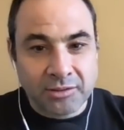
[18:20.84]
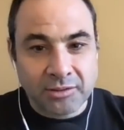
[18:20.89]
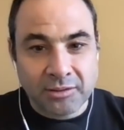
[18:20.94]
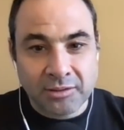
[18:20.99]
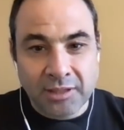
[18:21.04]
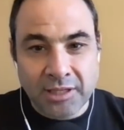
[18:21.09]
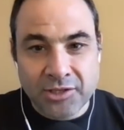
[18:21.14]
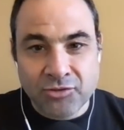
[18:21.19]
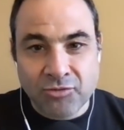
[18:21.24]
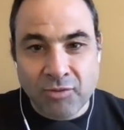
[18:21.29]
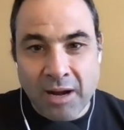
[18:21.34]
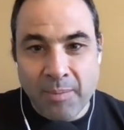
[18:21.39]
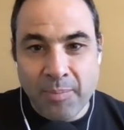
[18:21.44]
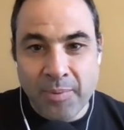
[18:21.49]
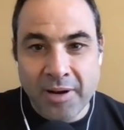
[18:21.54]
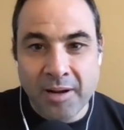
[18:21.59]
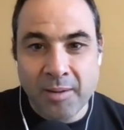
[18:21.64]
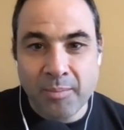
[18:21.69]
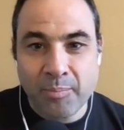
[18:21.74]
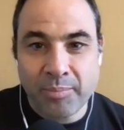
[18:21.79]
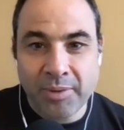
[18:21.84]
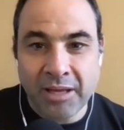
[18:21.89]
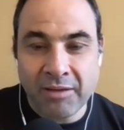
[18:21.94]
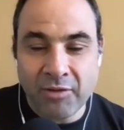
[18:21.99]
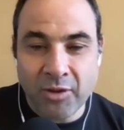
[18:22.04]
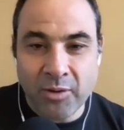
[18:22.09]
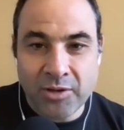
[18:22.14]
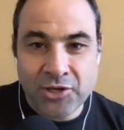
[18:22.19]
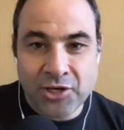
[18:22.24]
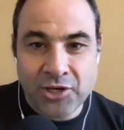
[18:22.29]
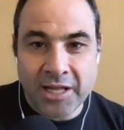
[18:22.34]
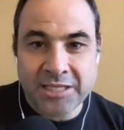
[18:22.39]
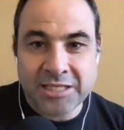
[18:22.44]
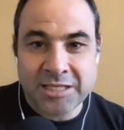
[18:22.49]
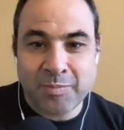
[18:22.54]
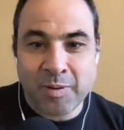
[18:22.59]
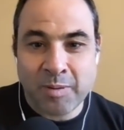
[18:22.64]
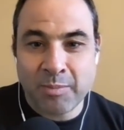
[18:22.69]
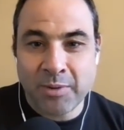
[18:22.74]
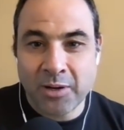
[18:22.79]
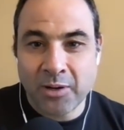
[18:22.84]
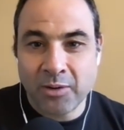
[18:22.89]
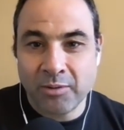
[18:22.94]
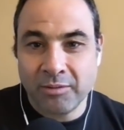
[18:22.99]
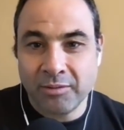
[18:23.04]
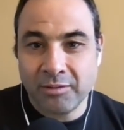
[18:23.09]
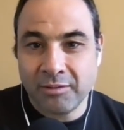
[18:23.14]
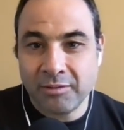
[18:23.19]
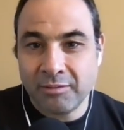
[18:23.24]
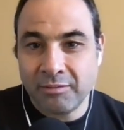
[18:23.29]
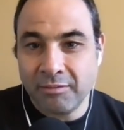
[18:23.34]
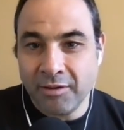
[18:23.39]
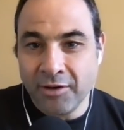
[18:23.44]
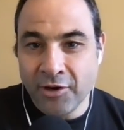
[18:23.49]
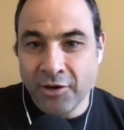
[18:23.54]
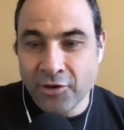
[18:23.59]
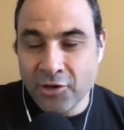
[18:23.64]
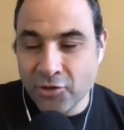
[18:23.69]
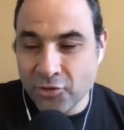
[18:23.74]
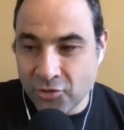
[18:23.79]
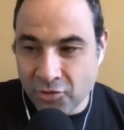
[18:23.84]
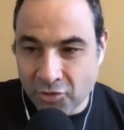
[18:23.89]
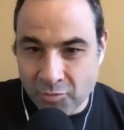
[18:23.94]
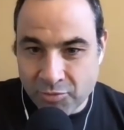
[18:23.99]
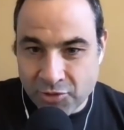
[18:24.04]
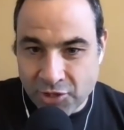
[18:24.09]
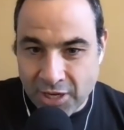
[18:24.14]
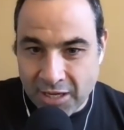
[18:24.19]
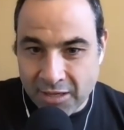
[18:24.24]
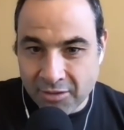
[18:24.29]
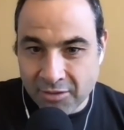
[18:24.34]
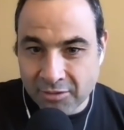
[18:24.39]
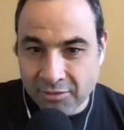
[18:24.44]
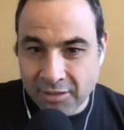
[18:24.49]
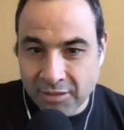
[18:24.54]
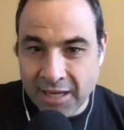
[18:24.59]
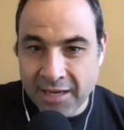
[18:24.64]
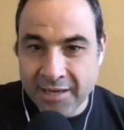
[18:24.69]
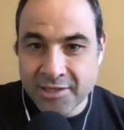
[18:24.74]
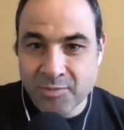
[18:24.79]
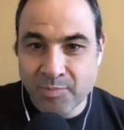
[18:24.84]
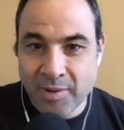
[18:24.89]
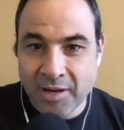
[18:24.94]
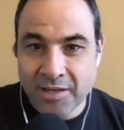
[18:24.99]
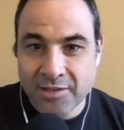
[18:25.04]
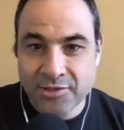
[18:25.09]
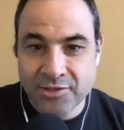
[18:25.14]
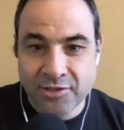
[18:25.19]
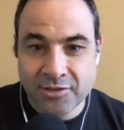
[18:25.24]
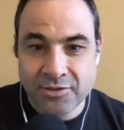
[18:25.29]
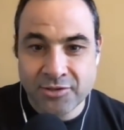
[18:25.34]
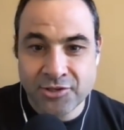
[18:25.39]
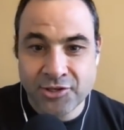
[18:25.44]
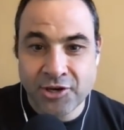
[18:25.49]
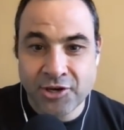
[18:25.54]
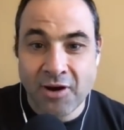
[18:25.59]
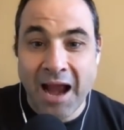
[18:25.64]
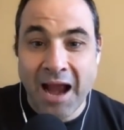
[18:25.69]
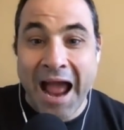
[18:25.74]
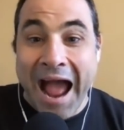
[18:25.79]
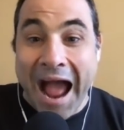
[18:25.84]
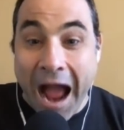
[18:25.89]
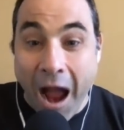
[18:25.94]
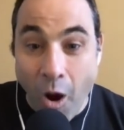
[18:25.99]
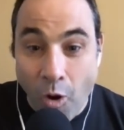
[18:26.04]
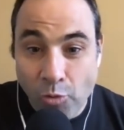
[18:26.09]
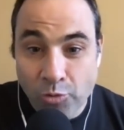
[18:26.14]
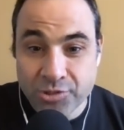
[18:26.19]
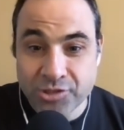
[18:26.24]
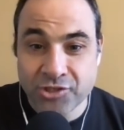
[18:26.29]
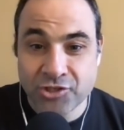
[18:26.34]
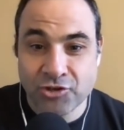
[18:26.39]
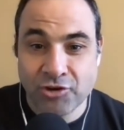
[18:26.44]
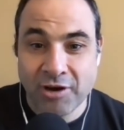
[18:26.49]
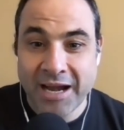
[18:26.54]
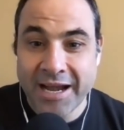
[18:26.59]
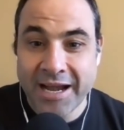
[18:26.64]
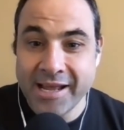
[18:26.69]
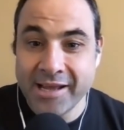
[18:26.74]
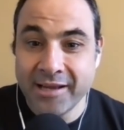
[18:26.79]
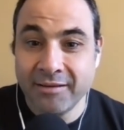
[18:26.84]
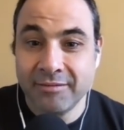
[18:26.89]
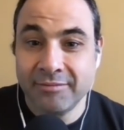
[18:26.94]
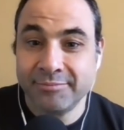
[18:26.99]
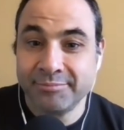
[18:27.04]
let's wrap it up, giving you a chance to promote your YouTube channel, any sponsors, your house training.